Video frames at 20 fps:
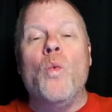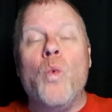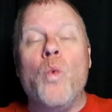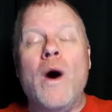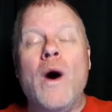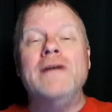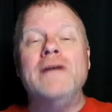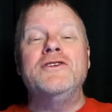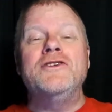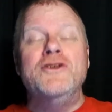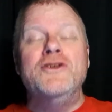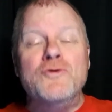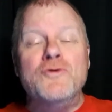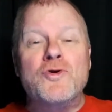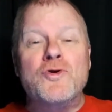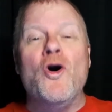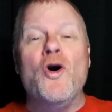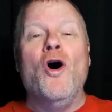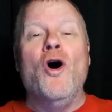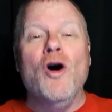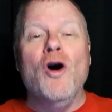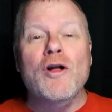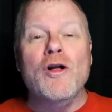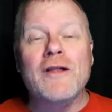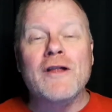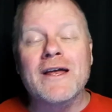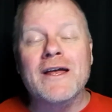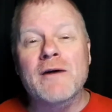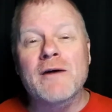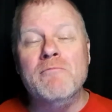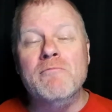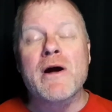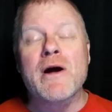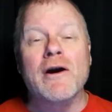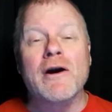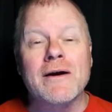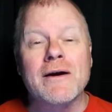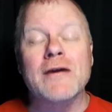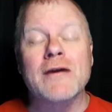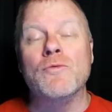what do you call an
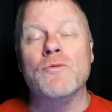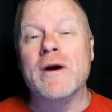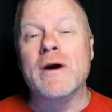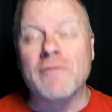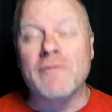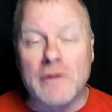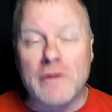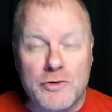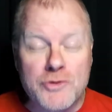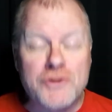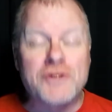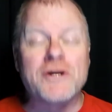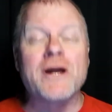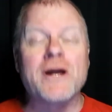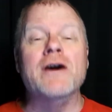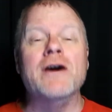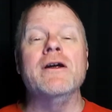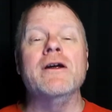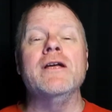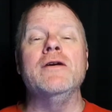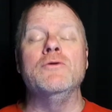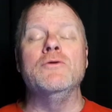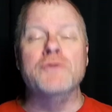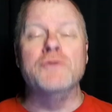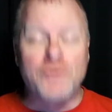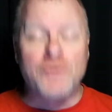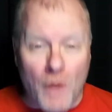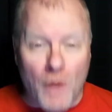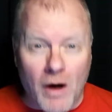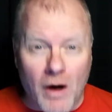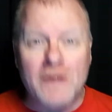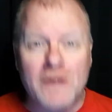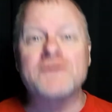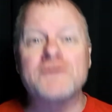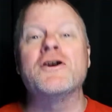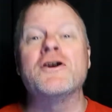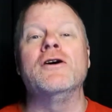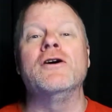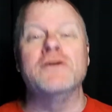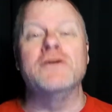American revolutionary who
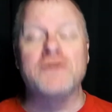draws